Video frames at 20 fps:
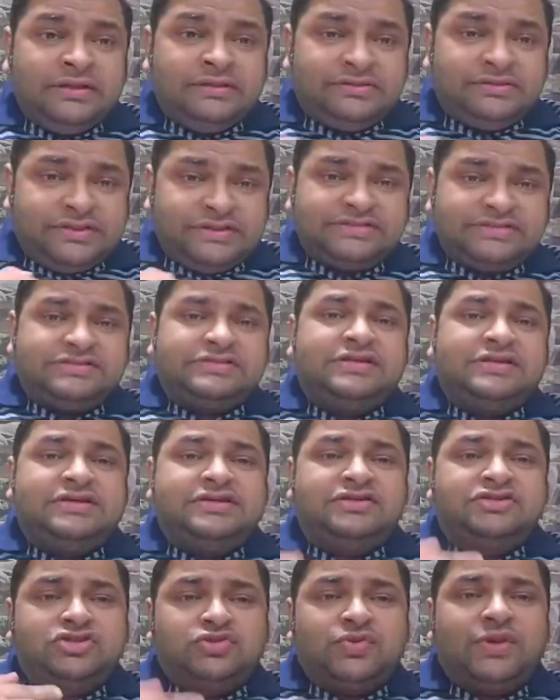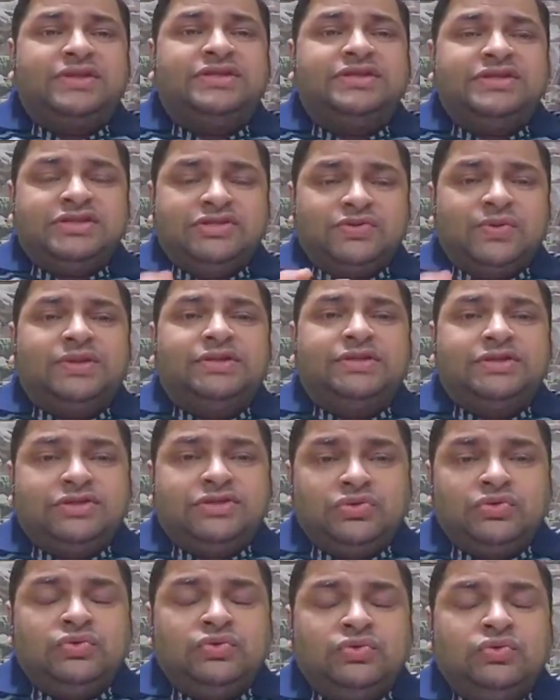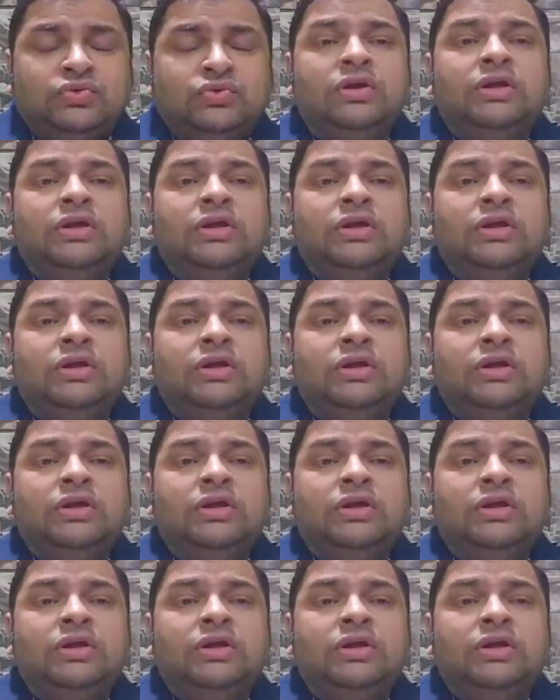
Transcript: This year, twenty twenty-two,